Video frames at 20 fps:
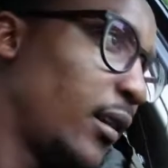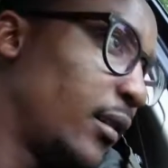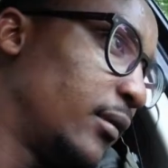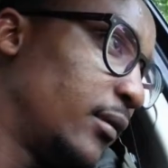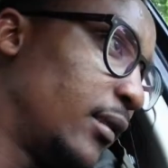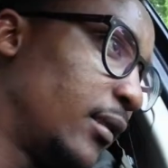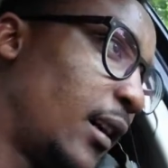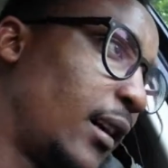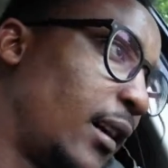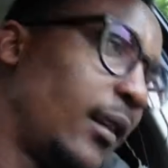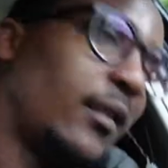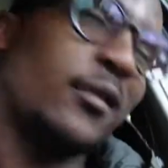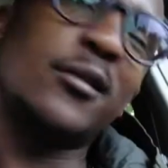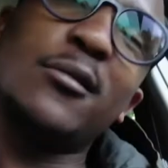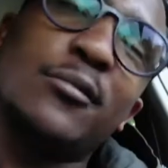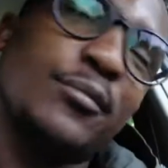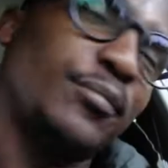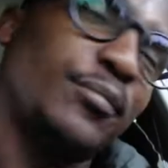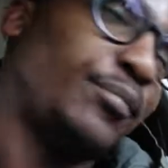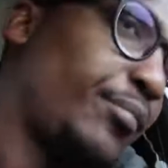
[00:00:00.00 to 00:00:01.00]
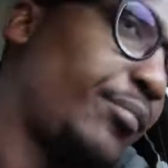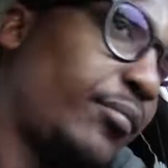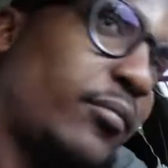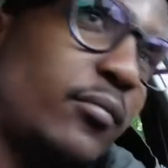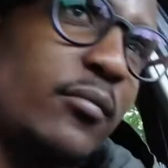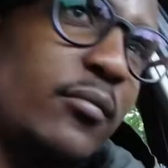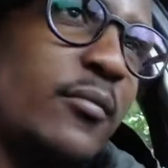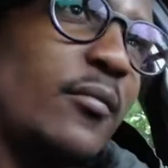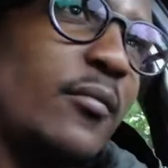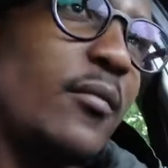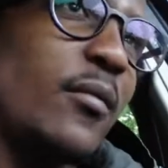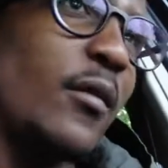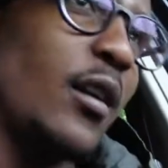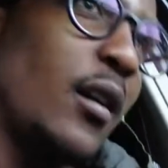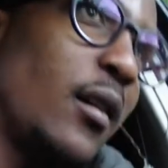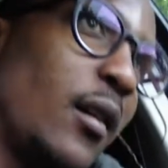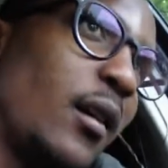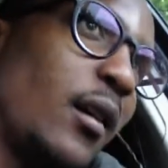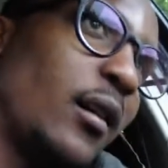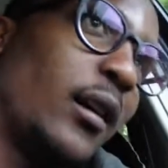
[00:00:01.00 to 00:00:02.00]
like
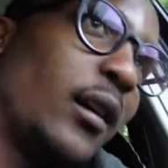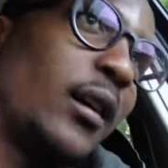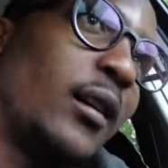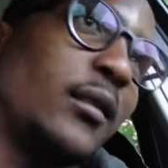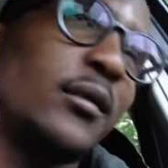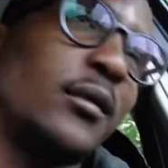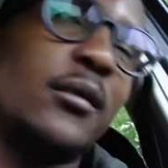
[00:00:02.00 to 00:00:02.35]
yeah like a